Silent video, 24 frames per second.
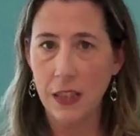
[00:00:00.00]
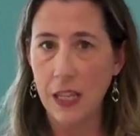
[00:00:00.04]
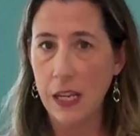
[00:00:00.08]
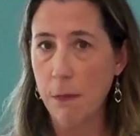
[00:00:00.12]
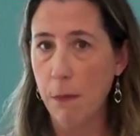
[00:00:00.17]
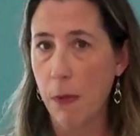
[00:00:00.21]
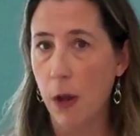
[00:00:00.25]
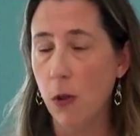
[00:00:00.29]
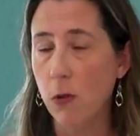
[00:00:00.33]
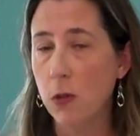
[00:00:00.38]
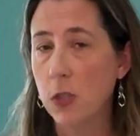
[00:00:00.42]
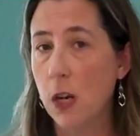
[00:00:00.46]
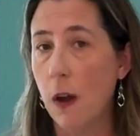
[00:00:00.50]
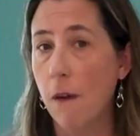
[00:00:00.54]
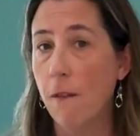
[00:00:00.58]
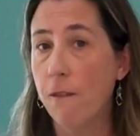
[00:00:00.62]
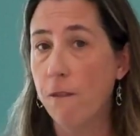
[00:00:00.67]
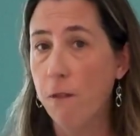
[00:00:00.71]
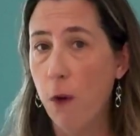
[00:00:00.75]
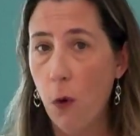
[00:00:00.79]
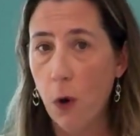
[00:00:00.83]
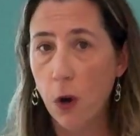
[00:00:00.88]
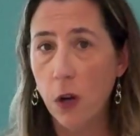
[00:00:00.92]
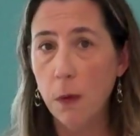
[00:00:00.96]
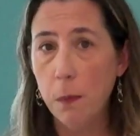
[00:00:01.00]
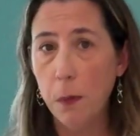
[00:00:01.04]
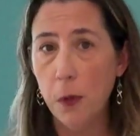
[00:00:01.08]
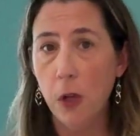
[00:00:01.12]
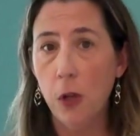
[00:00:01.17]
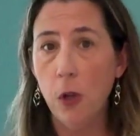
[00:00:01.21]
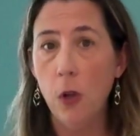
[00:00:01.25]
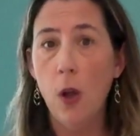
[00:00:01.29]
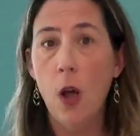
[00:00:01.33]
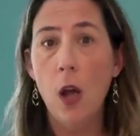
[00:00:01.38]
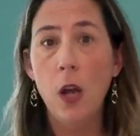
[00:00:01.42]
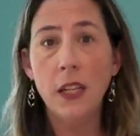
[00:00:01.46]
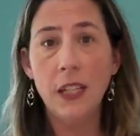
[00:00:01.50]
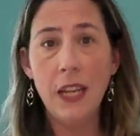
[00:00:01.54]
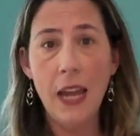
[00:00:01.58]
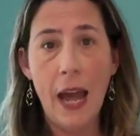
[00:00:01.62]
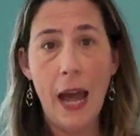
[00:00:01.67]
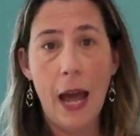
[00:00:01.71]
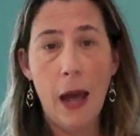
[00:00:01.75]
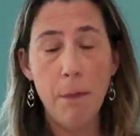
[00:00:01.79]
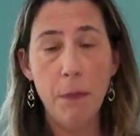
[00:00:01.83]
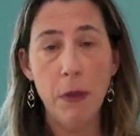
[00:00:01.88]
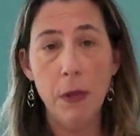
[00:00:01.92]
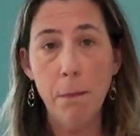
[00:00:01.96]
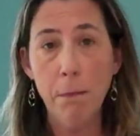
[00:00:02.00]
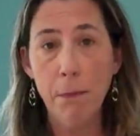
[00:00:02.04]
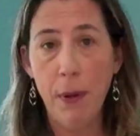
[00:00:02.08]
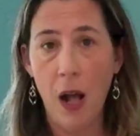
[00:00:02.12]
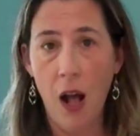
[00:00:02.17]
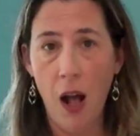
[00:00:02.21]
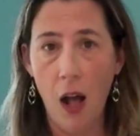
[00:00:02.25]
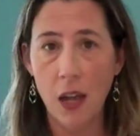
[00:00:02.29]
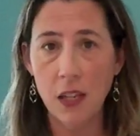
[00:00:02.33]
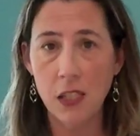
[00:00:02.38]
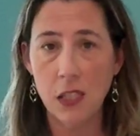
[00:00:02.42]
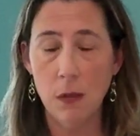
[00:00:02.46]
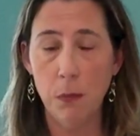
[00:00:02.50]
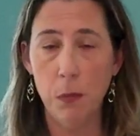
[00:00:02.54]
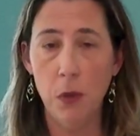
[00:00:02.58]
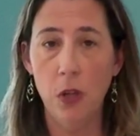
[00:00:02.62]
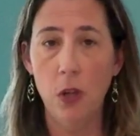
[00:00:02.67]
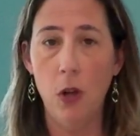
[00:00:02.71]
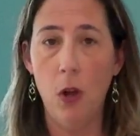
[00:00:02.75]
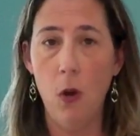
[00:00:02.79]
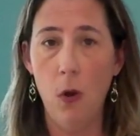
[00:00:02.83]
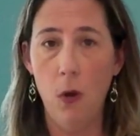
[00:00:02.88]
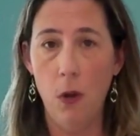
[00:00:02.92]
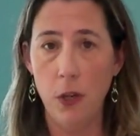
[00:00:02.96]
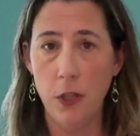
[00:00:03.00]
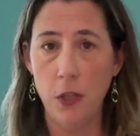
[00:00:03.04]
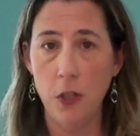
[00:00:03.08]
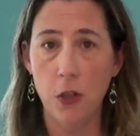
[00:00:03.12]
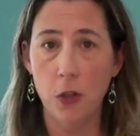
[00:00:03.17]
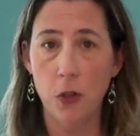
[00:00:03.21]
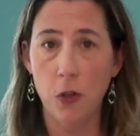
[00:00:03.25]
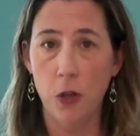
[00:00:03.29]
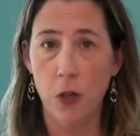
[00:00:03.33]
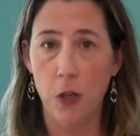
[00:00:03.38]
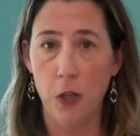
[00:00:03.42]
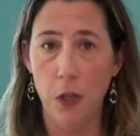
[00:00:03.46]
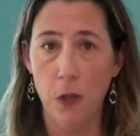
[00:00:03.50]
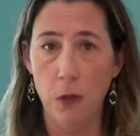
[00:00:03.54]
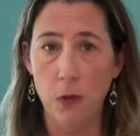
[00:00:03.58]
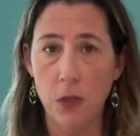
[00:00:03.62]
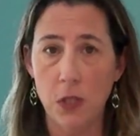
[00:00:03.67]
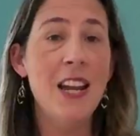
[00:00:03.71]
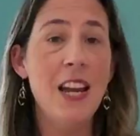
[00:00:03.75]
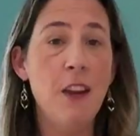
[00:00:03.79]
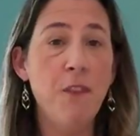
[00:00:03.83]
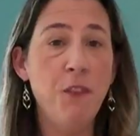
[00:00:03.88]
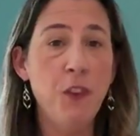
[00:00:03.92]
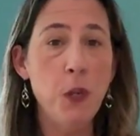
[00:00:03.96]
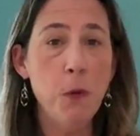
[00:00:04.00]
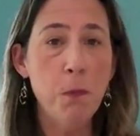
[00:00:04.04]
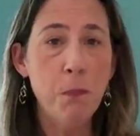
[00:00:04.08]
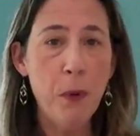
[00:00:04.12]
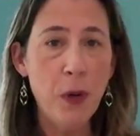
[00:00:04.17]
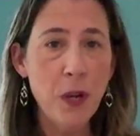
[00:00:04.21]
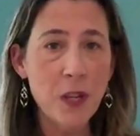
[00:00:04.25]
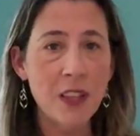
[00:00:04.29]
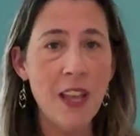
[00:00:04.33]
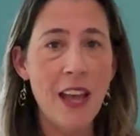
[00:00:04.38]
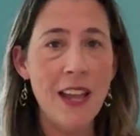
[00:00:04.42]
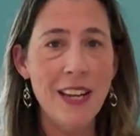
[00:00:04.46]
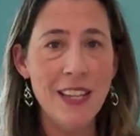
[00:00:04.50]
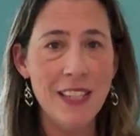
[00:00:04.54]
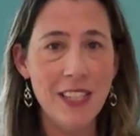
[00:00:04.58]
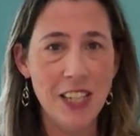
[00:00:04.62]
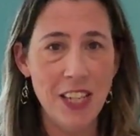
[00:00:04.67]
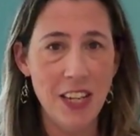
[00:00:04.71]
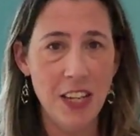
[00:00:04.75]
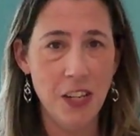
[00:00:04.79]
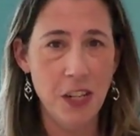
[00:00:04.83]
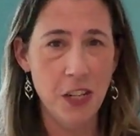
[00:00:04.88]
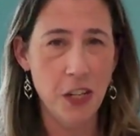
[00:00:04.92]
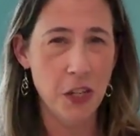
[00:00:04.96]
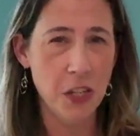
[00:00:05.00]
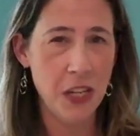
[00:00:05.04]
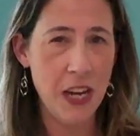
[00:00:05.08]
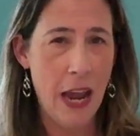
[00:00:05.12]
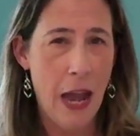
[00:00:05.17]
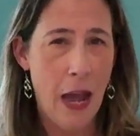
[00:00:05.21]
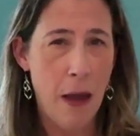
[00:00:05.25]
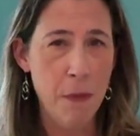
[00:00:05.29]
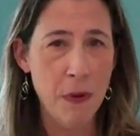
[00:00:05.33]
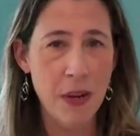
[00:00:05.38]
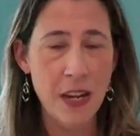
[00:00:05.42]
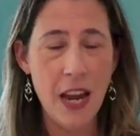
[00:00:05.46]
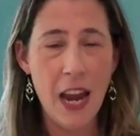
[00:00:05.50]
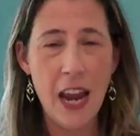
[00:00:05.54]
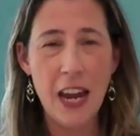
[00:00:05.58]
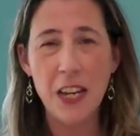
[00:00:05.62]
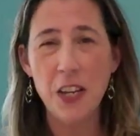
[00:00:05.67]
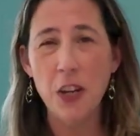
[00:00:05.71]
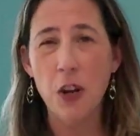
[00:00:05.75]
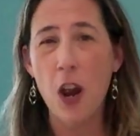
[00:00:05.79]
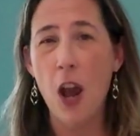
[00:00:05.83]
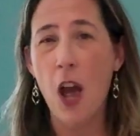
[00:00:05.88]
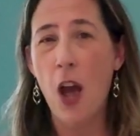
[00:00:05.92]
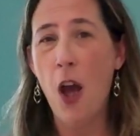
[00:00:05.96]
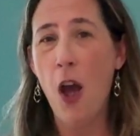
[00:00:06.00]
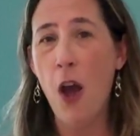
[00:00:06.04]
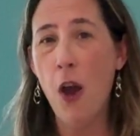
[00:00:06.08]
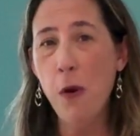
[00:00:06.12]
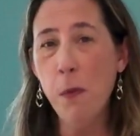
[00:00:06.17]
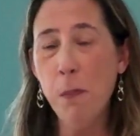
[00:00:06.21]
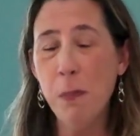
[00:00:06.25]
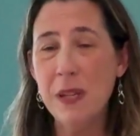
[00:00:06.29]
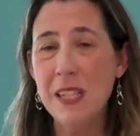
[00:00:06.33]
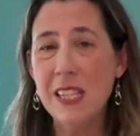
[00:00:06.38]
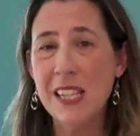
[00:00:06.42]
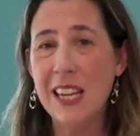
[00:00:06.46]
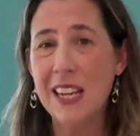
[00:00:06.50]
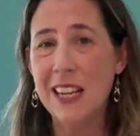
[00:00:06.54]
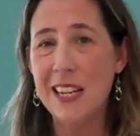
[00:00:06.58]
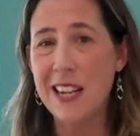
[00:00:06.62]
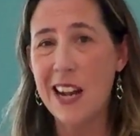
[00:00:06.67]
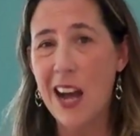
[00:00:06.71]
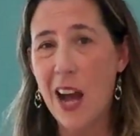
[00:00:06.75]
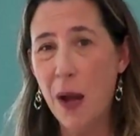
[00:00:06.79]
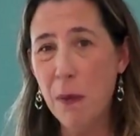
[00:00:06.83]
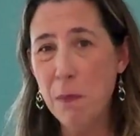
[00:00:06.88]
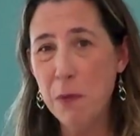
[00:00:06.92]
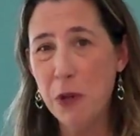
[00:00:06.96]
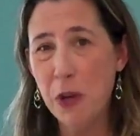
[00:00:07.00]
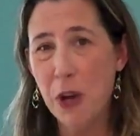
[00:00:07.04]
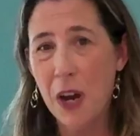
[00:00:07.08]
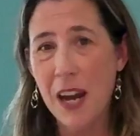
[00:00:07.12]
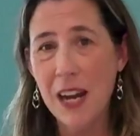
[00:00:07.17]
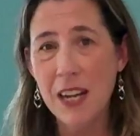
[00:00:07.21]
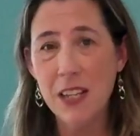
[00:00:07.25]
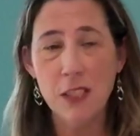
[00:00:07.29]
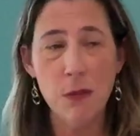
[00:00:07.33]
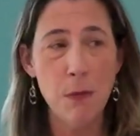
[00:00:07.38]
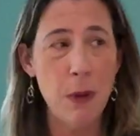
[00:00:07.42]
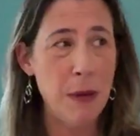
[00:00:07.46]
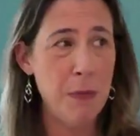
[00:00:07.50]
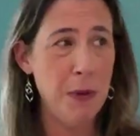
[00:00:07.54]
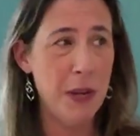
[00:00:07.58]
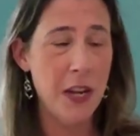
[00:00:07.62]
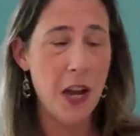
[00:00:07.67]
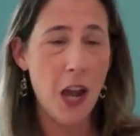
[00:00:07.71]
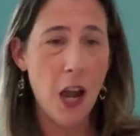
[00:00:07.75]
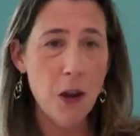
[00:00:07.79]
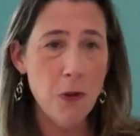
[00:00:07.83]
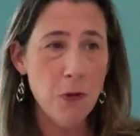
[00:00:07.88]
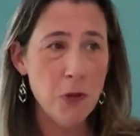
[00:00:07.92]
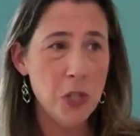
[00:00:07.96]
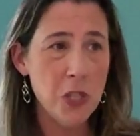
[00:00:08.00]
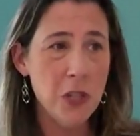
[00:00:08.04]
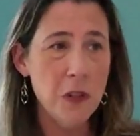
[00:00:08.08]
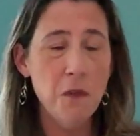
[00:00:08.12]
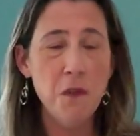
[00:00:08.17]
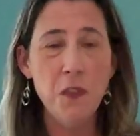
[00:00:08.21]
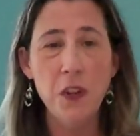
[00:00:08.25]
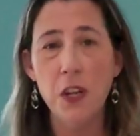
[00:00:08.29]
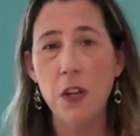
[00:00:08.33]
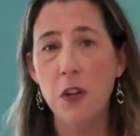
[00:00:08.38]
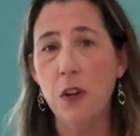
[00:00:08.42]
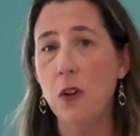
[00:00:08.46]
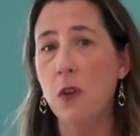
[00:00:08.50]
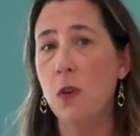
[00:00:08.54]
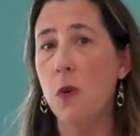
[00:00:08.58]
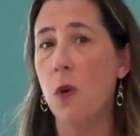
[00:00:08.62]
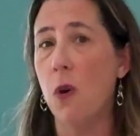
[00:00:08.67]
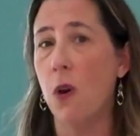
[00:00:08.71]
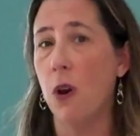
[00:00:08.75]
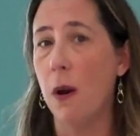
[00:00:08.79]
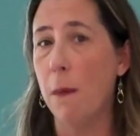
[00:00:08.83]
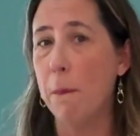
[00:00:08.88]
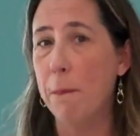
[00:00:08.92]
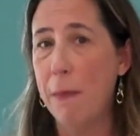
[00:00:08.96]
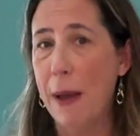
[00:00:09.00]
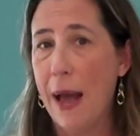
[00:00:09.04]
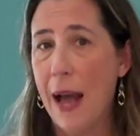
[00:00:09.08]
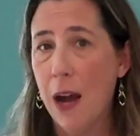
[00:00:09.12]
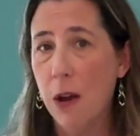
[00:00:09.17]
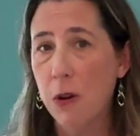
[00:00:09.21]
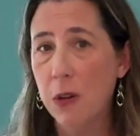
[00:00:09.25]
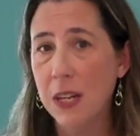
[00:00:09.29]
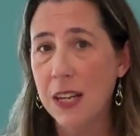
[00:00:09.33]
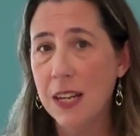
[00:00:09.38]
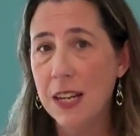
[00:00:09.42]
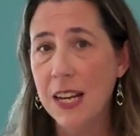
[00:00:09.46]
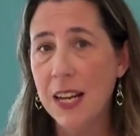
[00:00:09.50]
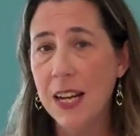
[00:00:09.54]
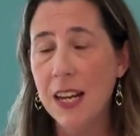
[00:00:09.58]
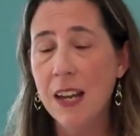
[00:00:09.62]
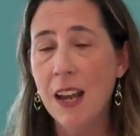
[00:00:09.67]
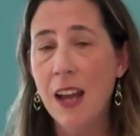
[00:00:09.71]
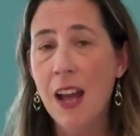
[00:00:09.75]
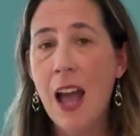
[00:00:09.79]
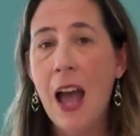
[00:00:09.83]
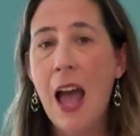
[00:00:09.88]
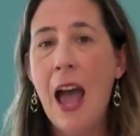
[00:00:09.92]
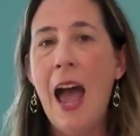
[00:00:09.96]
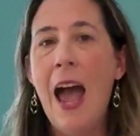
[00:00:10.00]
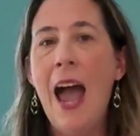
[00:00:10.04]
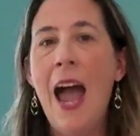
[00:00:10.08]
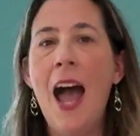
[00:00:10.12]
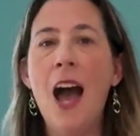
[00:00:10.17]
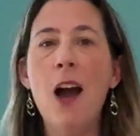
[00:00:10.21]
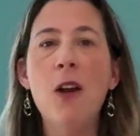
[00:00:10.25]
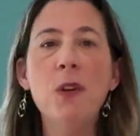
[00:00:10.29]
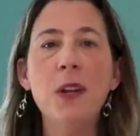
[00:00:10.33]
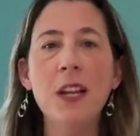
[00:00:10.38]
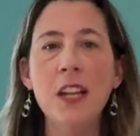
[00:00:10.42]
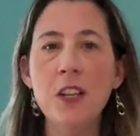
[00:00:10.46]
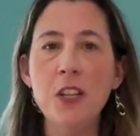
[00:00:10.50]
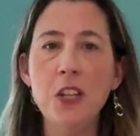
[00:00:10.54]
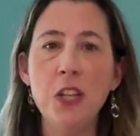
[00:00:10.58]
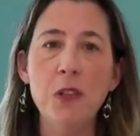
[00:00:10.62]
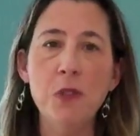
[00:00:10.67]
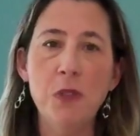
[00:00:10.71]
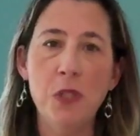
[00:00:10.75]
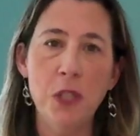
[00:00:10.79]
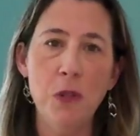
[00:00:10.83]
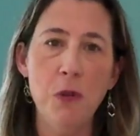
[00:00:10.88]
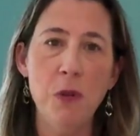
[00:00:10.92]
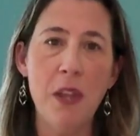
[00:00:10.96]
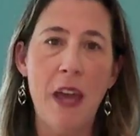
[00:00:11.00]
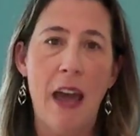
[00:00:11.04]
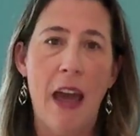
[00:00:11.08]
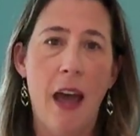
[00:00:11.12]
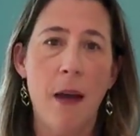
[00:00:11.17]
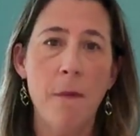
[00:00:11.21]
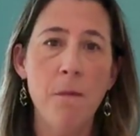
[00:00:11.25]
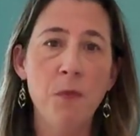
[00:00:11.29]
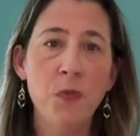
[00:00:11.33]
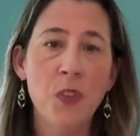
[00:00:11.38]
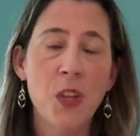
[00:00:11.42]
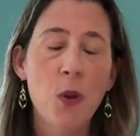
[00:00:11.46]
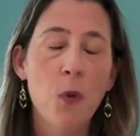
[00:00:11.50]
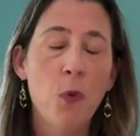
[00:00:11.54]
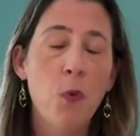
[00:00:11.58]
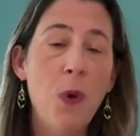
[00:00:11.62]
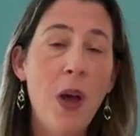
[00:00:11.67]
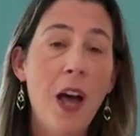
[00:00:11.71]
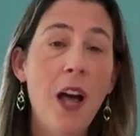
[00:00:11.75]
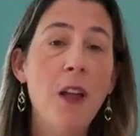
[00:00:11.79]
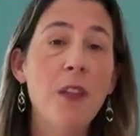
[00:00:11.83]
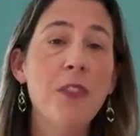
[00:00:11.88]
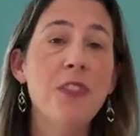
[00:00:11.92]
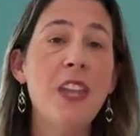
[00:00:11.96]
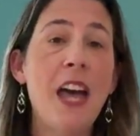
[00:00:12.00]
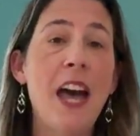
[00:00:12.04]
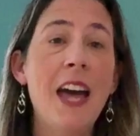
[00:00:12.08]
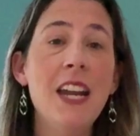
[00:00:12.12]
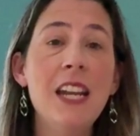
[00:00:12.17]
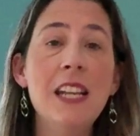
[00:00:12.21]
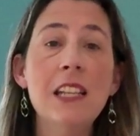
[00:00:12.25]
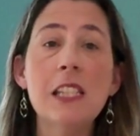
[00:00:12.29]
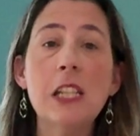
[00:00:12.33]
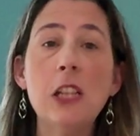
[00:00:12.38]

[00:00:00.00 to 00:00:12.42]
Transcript: the most affordable cabin possible on your cruise. If you book that interior cabin and you're hoping to get an upgrade to maybe an ocean view or a balcony, how can you do that? Well, that is